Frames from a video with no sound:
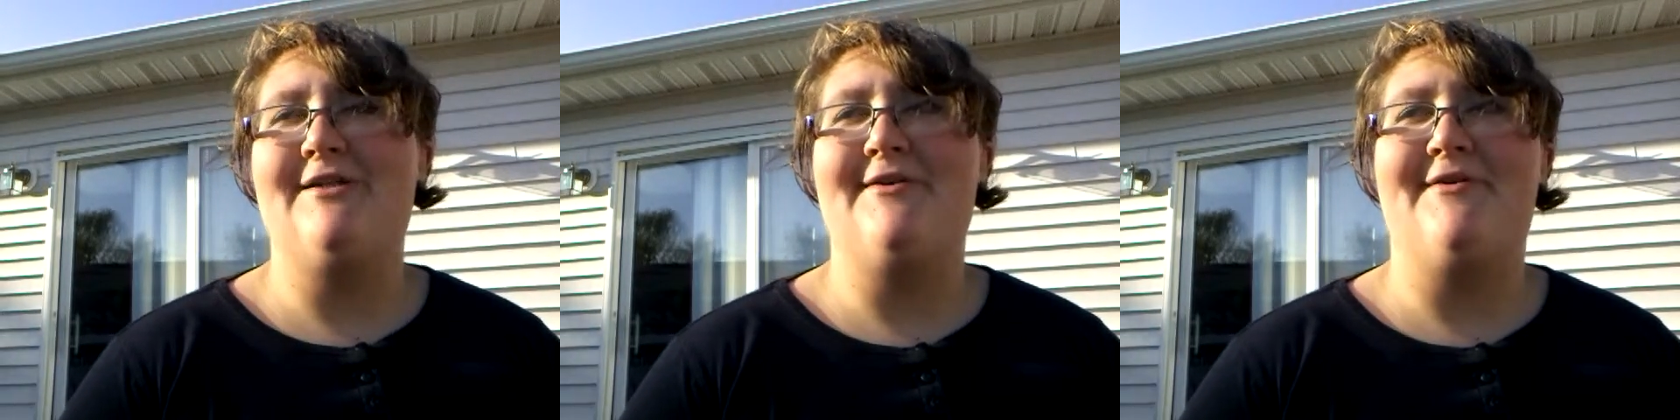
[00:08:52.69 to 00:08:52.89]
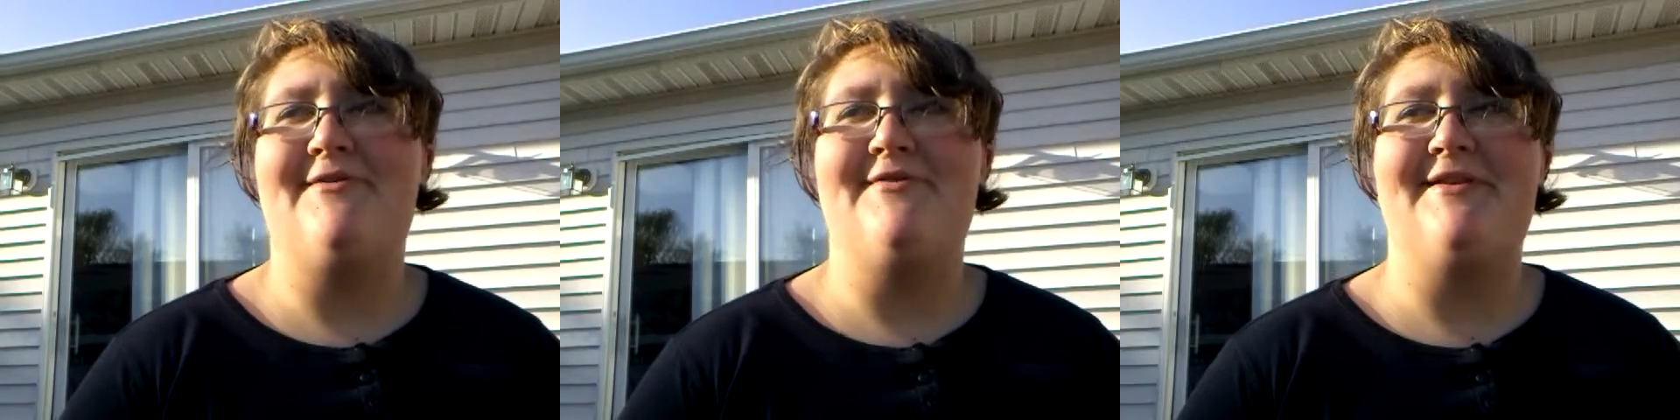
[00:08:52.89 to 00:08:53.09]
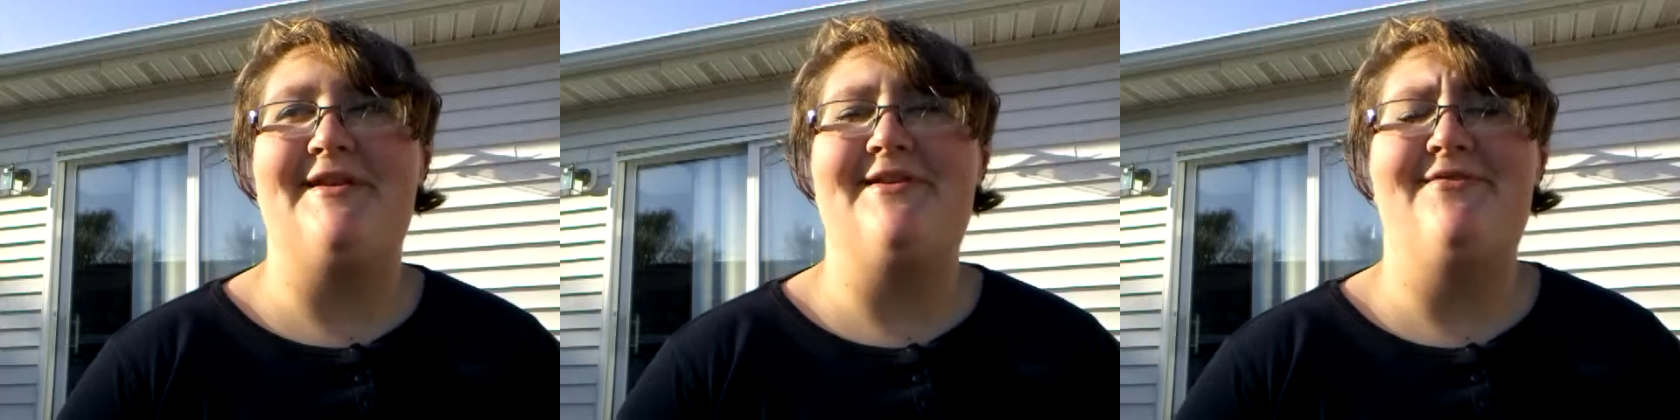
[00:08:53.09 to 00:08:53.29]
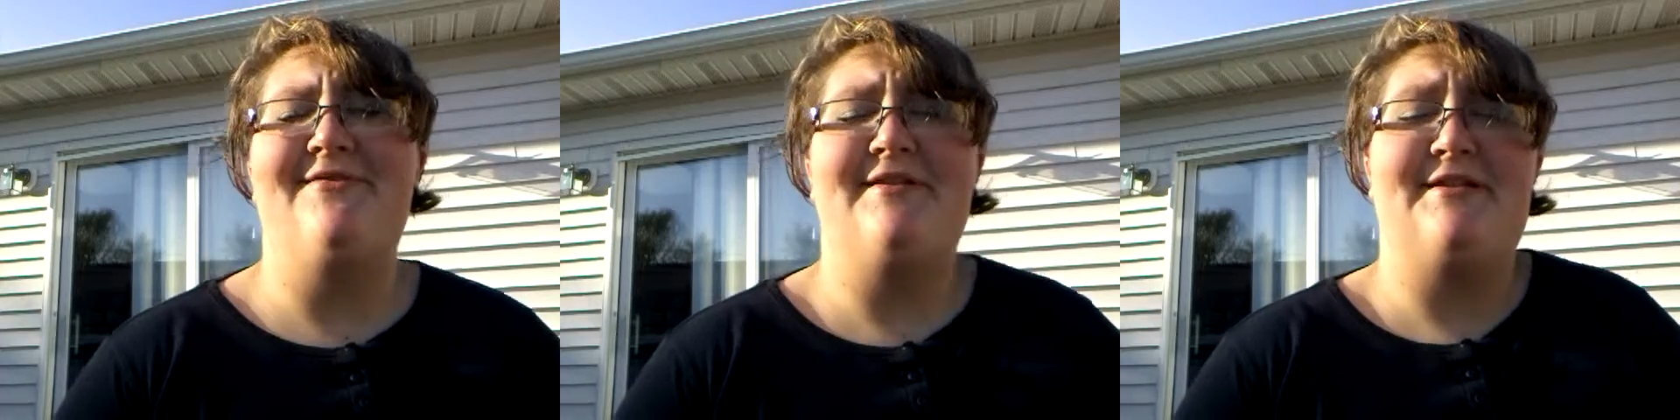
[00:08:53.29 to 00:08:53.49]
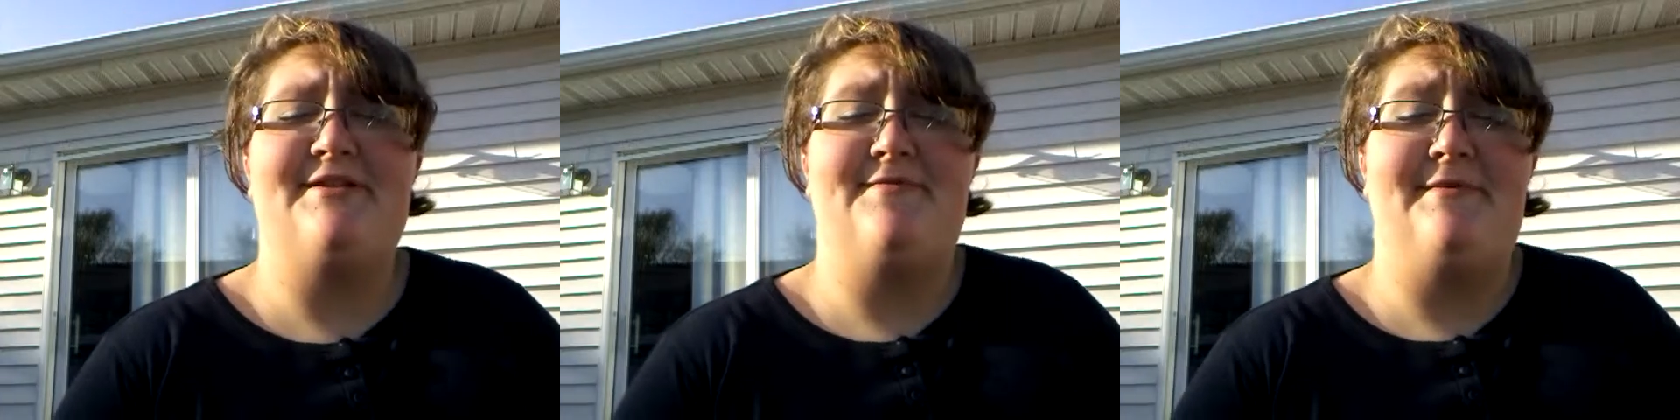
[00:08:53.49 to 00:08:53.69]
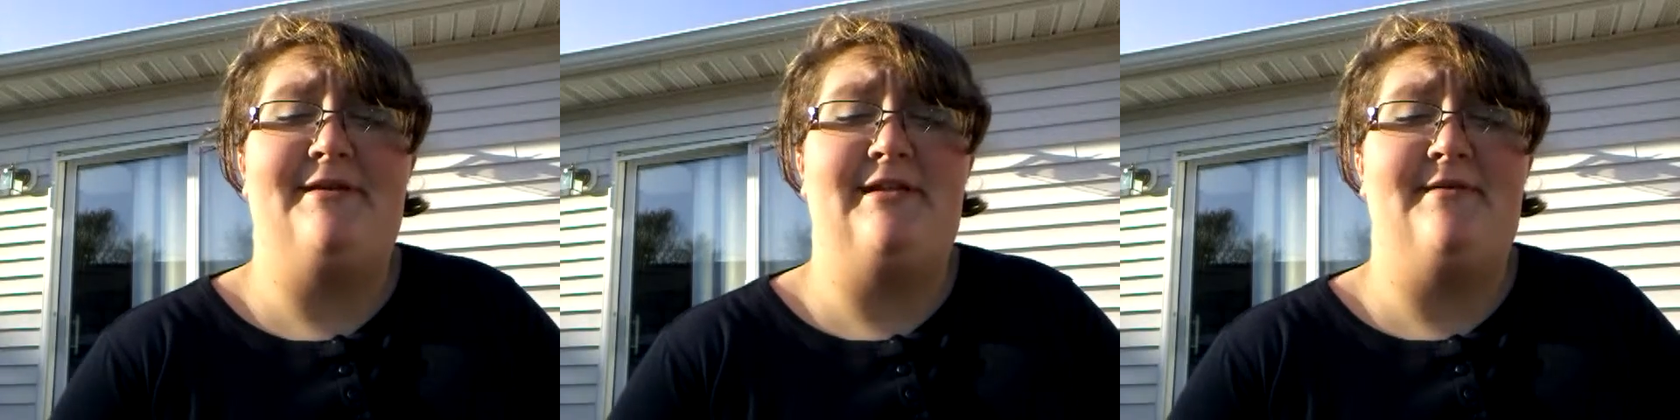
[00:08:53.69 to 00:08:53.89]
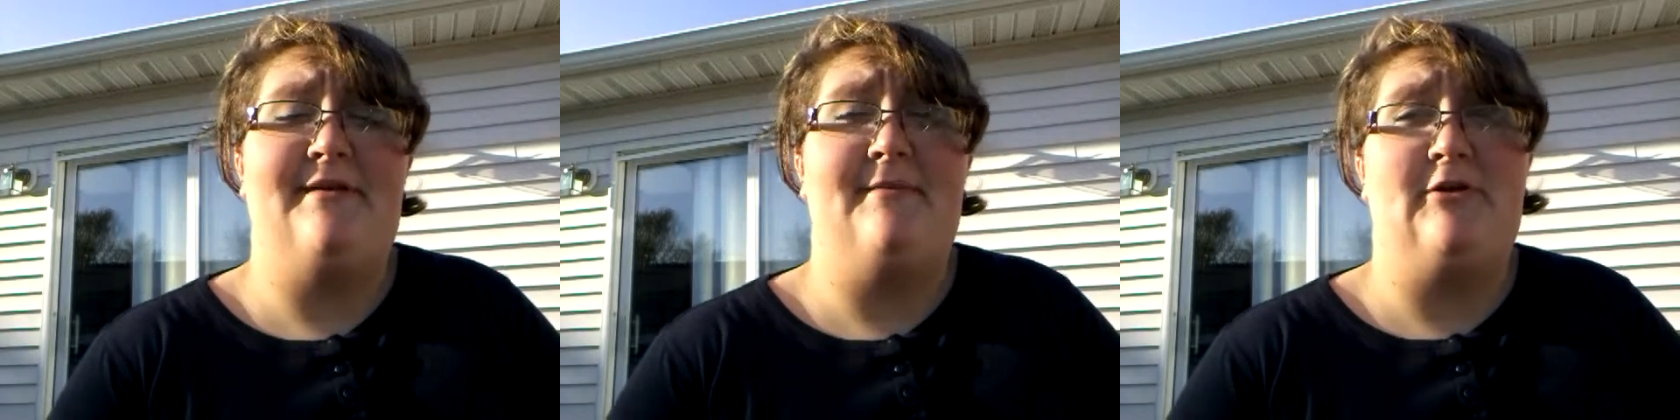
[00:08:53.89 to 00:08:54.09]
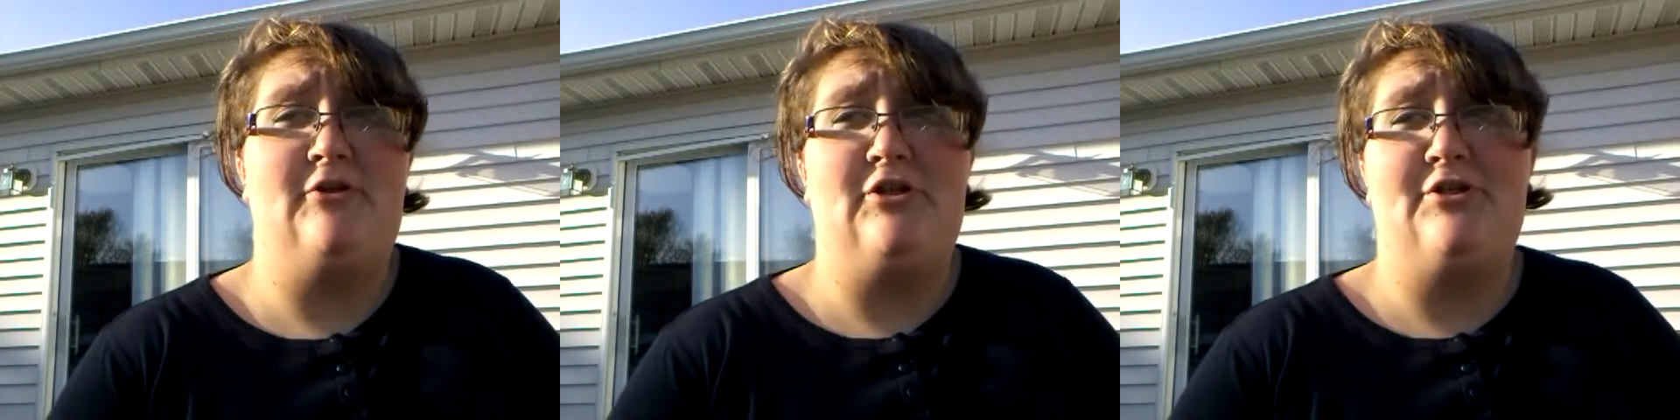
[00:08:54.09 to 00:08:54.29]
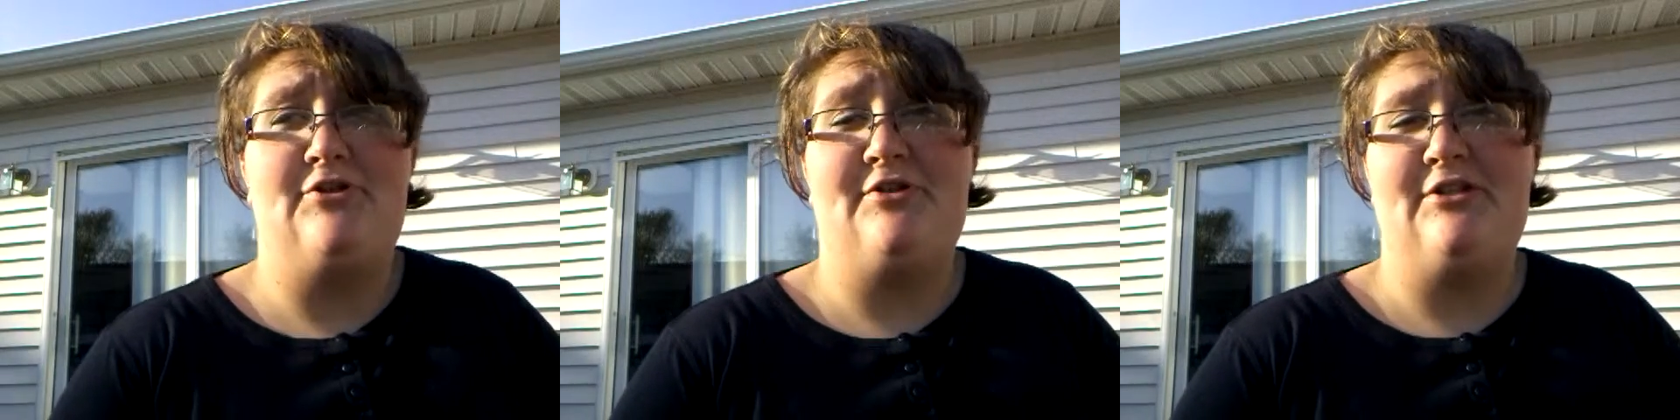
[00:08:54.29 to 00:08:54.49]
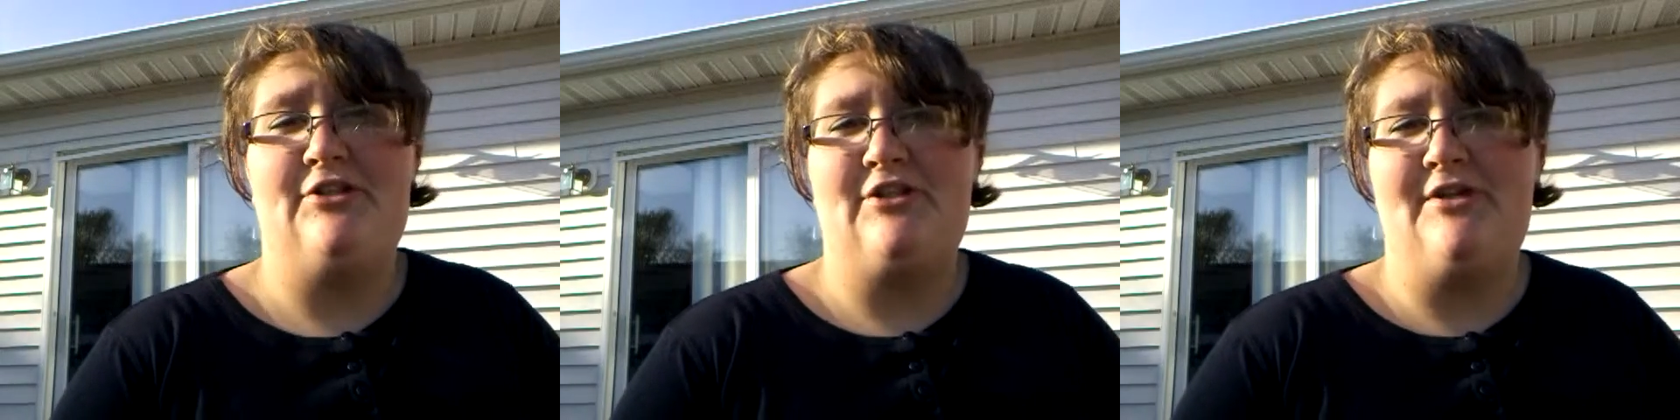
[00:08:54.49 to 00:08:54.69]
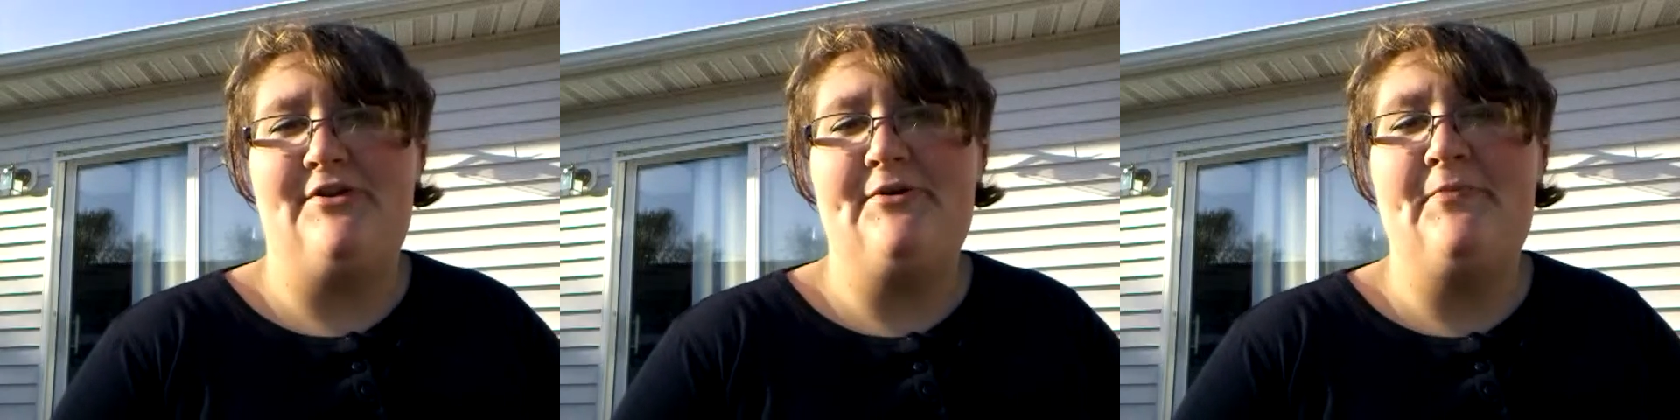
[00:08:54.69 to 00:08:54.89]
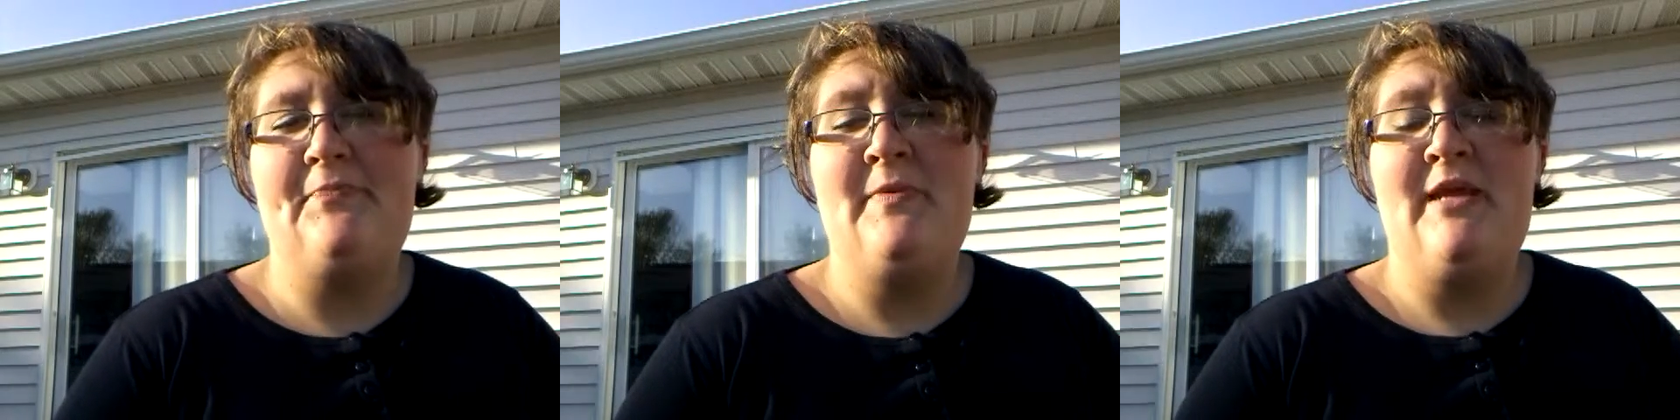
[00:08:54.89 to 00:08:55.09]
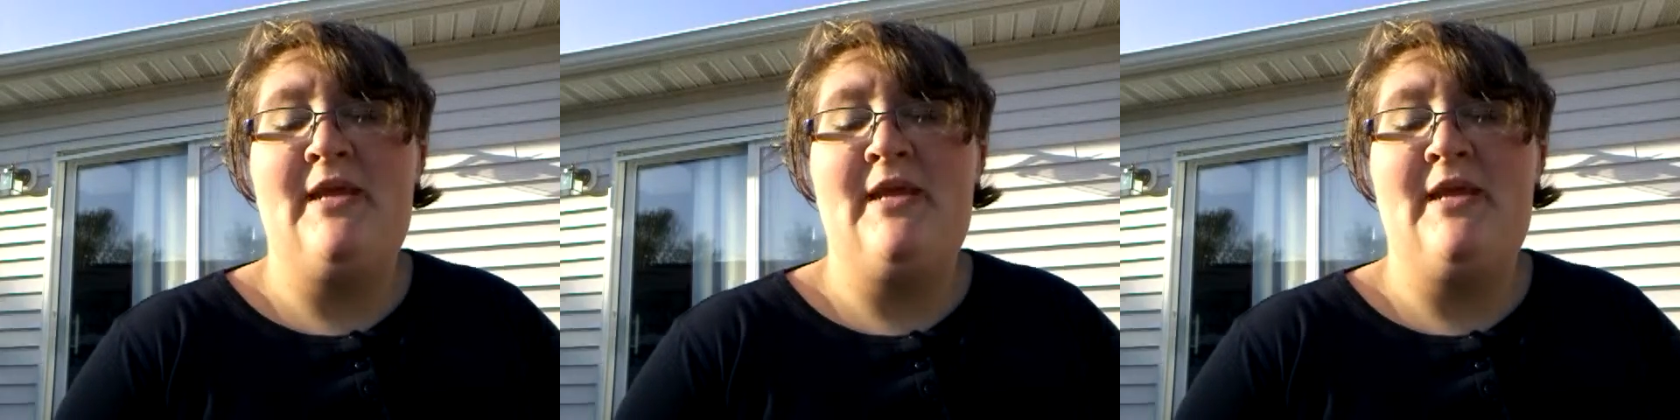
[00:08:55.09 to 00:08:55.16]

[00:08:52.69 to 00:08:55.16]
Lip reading: however, they didn't really speak to me about genders in general.